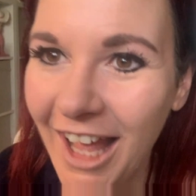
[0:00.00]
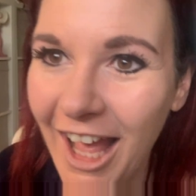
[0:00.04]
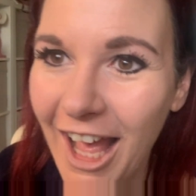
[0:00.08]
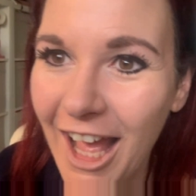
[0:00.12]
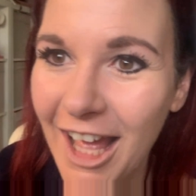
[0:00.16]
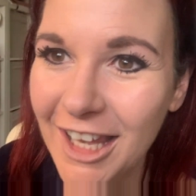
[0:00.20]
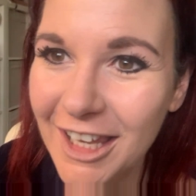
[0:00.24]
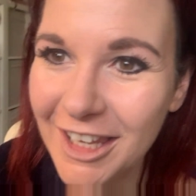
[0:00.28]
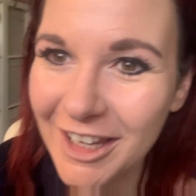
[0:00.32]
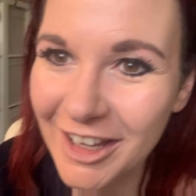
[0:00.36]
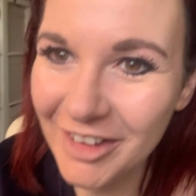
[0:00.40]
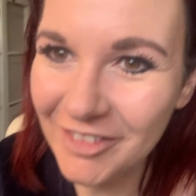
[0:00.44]
I
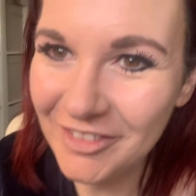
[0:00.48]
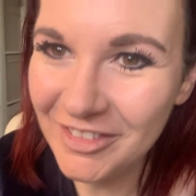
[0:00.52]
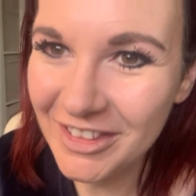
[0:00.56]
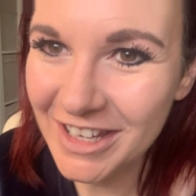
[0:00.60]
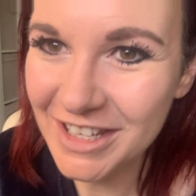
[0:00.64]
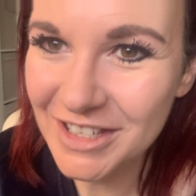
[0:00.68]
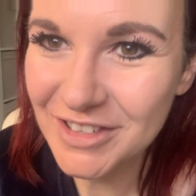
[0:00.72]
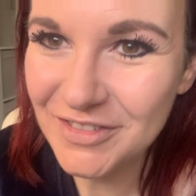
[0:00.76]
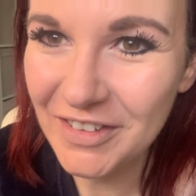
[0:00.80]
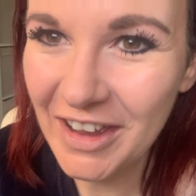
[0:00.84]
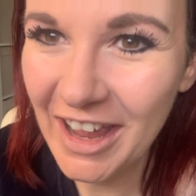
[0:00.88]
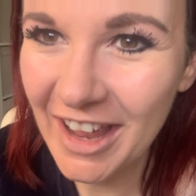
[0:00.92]
love
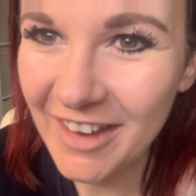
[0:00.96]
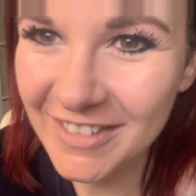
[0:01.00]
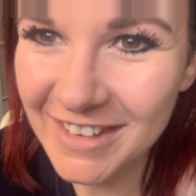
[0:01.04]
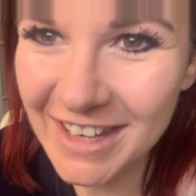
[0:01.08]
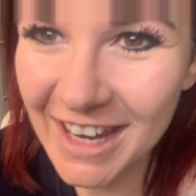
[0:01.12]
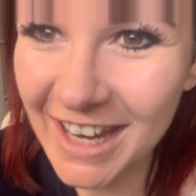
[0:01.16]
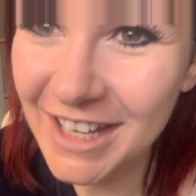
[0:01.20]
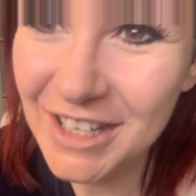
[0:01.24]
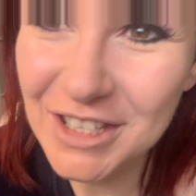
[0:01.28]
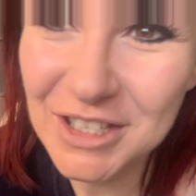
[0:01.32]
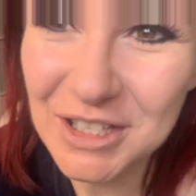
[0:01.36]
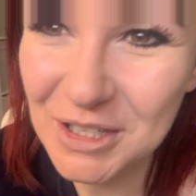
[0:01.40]
this
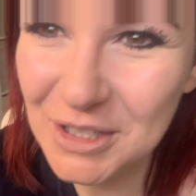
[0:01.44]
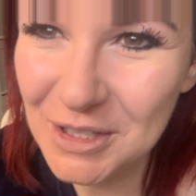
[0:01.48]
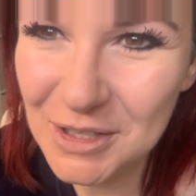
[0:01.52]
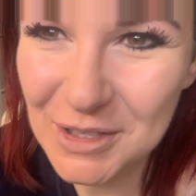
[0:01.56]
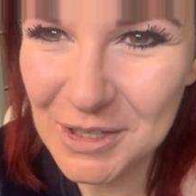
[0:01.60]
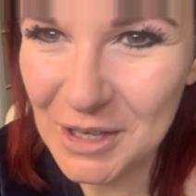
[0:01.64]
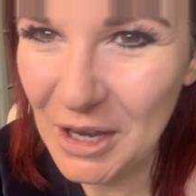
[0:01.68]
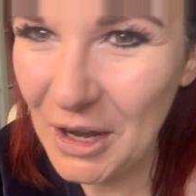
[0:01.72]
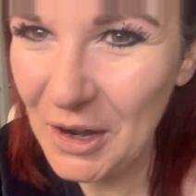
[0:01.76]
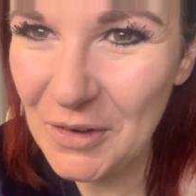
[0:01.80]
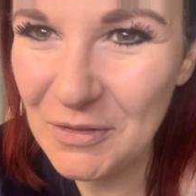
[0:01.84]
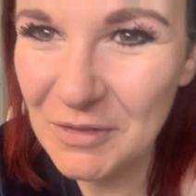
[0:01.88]
foundation
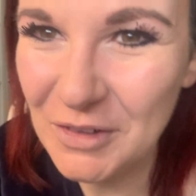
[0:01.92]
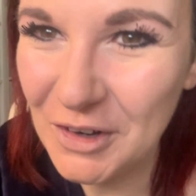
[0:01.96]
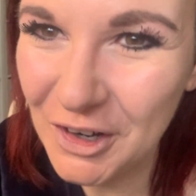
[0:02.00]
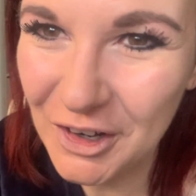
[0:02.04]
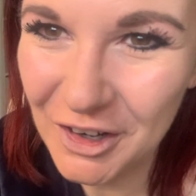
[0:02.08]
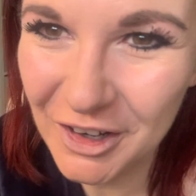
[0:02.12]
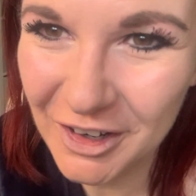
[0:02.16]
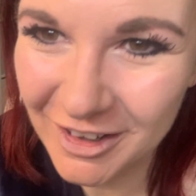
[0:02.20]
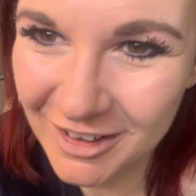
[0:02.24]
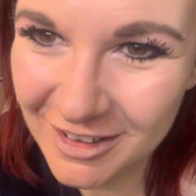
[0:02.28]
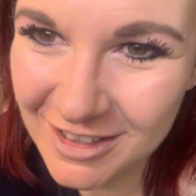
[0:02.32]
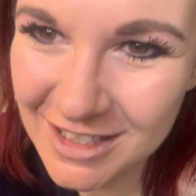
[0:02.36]
so
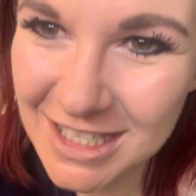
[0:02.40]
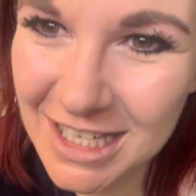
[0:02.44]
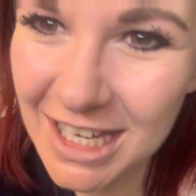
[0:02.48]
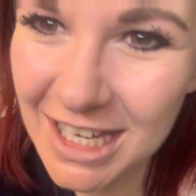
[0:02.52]
much.